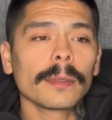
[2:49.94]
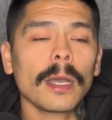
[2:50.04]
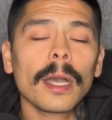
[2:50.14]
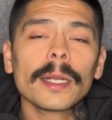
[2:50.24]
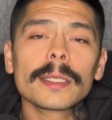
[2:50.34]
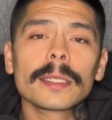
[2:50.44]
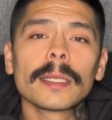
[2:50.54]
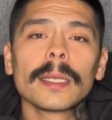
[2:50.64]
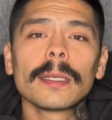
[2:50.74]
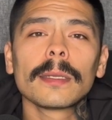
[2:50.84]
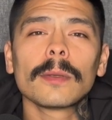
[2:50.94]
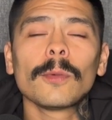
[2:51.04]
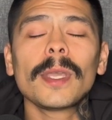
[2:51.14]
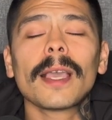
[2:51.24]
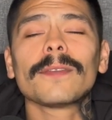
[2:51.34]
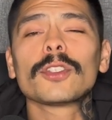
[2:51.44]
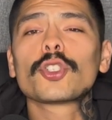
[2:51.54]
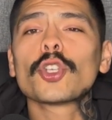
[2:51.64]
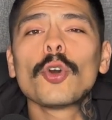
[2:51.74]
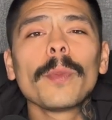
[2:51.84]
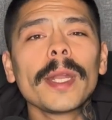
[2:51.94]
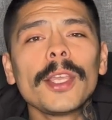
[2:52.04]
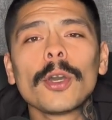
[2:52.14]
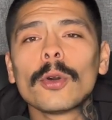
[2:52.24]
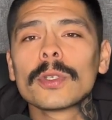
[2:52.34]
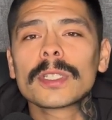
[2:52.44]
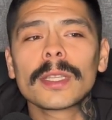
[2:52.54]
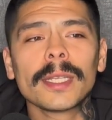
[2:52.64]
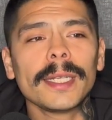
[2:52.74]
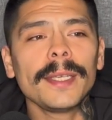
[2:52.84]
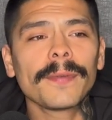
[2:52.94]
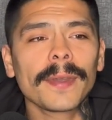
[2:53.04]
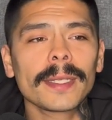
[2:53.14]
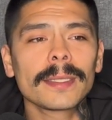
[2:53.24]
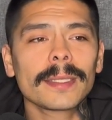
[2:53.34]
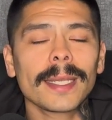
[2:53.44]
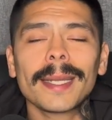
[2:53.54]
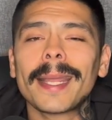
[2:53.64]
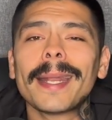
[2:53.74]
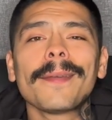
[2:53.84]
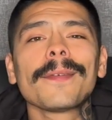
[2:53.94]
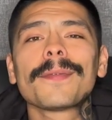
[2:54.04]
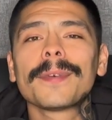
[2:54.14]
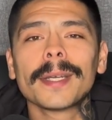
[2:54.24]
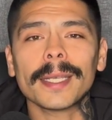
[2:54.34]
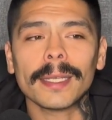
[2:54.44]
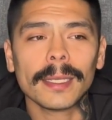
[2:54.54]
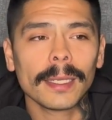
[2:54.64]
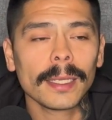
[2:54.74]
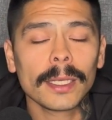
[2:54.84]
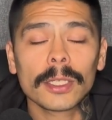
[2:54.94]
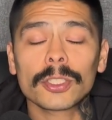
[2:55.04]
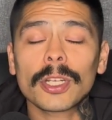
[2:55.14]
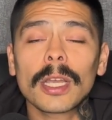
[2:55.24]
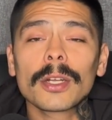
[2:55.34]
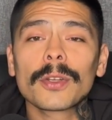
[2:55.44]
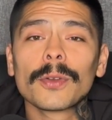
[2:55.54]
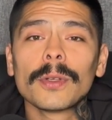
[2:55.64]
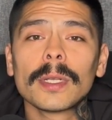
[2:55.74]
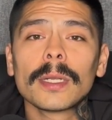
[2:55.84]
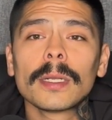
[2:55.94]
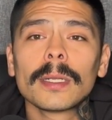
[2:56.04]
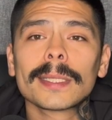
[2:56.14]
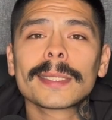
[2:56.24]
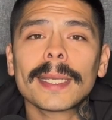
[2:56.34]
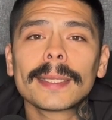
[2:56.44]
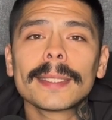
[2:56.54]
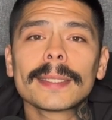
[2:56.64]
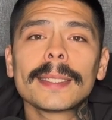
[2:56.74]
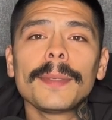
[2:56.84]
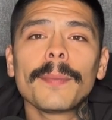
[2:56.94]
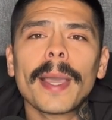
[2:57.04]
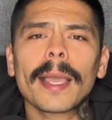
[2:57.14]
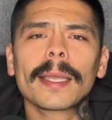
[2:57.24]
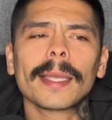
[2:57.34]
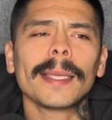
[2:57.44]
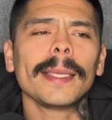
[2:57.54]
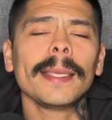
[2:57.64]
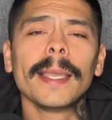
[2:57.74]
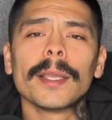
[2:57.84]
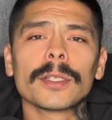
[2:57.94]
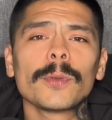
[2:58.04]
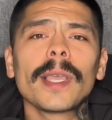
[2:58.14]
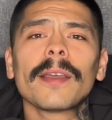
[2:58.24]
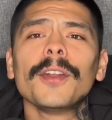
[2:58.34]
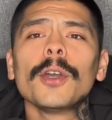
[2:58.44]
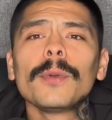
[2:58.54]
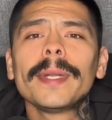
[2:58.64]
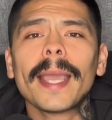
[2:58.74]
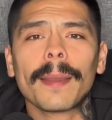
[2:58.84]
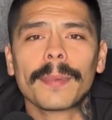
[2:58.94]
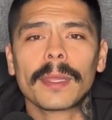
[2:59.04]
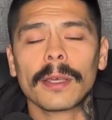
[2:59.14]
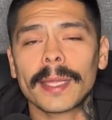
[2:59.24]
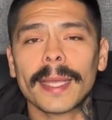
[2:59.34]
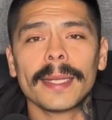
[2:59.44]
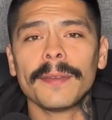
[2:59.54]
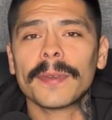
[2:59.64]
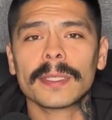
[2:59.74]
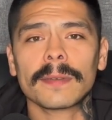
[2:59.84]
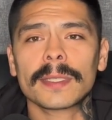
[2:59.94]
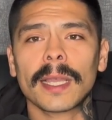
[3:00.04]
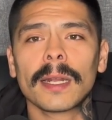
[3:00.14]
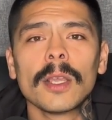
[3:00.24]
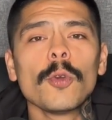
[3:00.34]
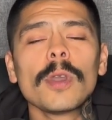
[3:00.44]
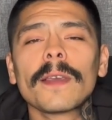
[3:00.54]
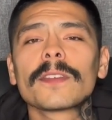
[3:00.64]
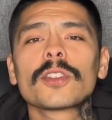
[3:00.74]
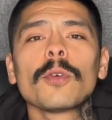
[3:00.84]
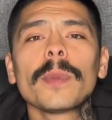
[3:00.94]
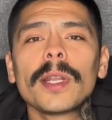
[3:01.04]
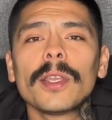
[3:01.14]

Honestly, we have so many holes on the defense, it ain't even funny. John Gruden set this team back years. We had no depth on that defensive side. We have so many